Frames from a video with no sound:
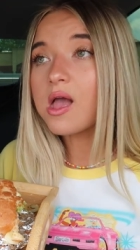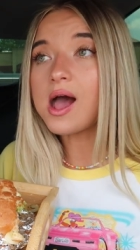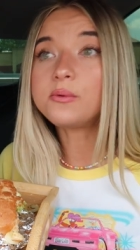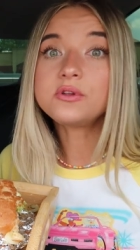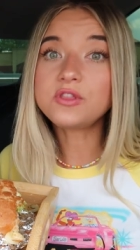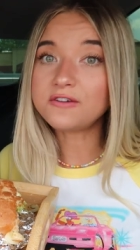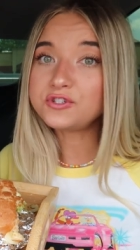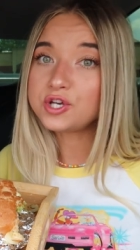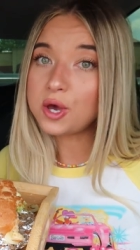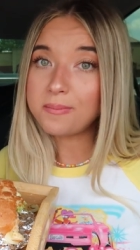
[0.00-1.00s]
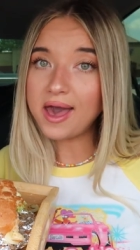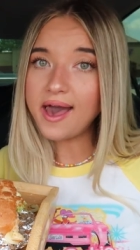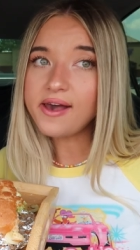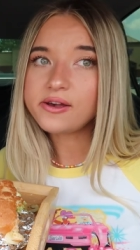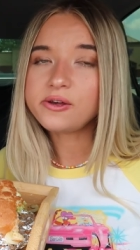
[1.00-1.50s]
I would love to go
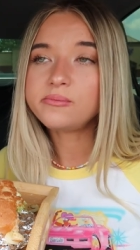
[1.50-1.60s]
back.